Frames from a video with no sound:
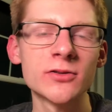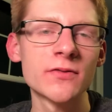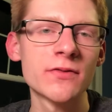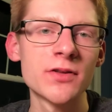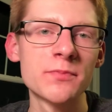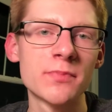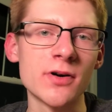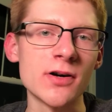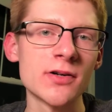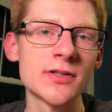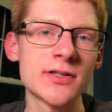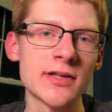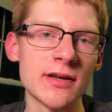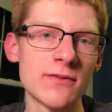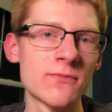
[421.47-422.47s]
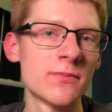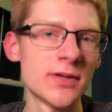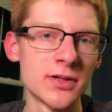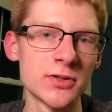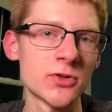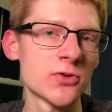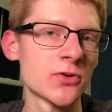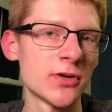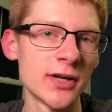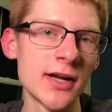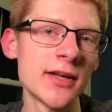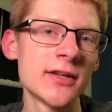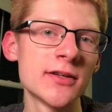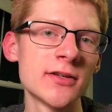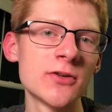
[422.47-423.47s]
all of the parts have been
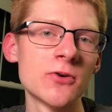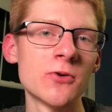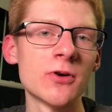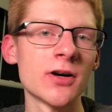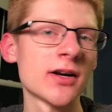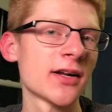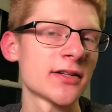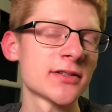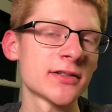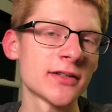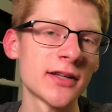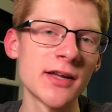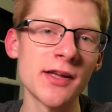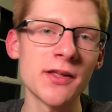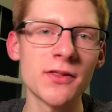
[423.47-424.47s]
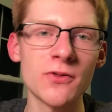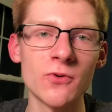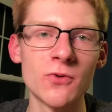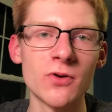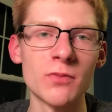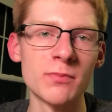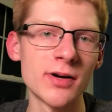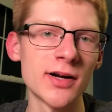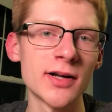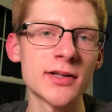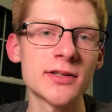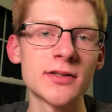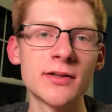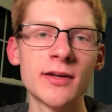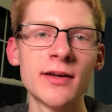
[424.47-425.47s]
created or cut to length or
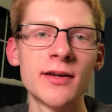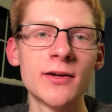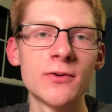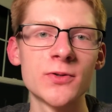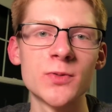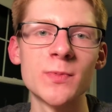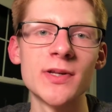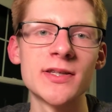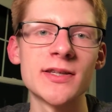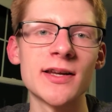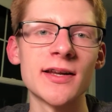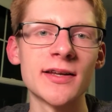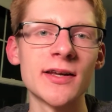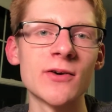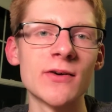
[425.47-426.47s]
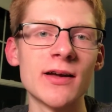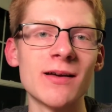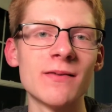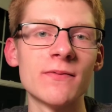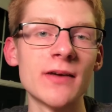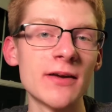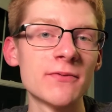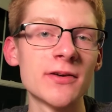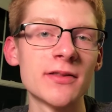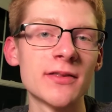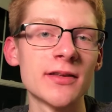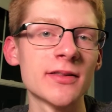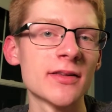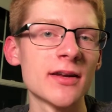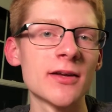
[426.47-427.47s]
bought, which means that I now have
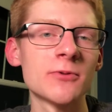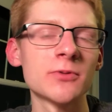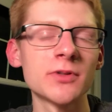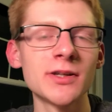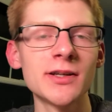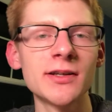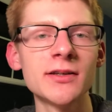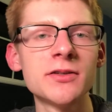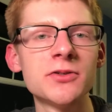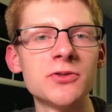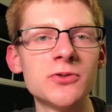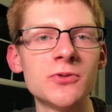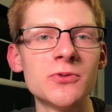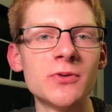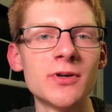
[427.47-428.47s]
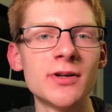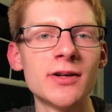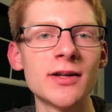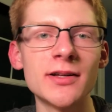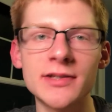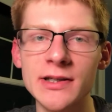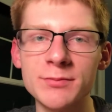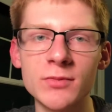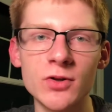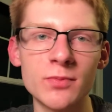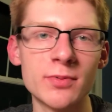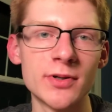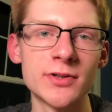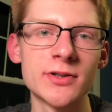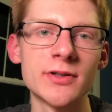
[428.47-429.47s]
everything that I will need to assemble the
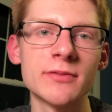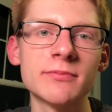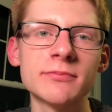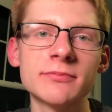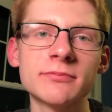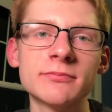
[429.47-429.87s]
printer.